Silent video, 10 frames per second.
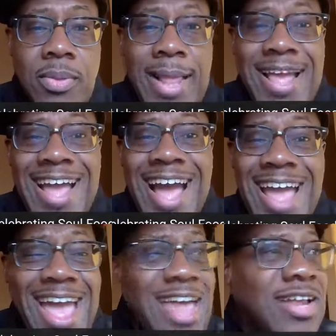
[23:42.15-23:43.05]
Like, I
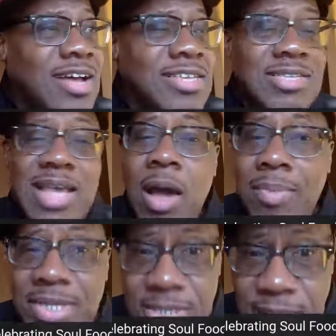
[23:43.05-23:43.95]
had a
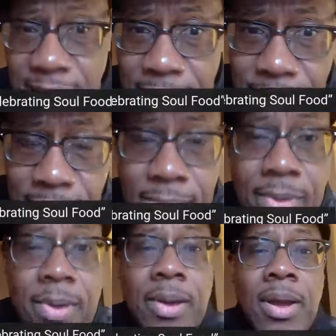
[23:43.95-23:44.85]
salmon salad.
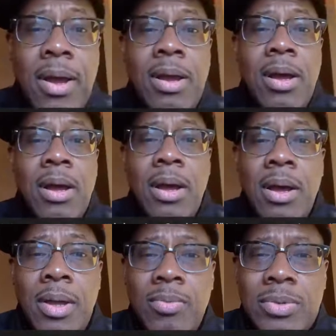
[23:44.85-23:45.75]

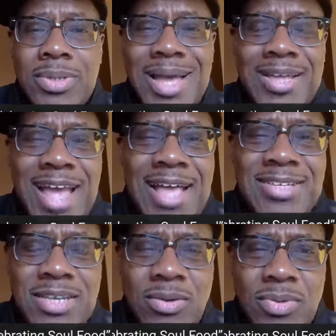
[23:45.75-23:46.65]
I gotta
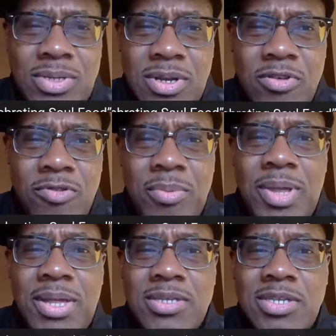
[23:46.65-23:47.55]
say, it was a
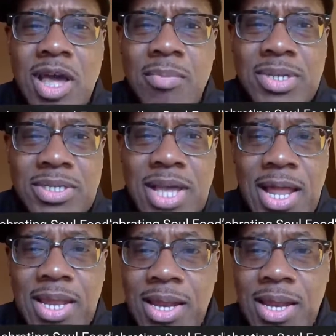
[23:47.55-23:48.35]
Caribbean salmon salad.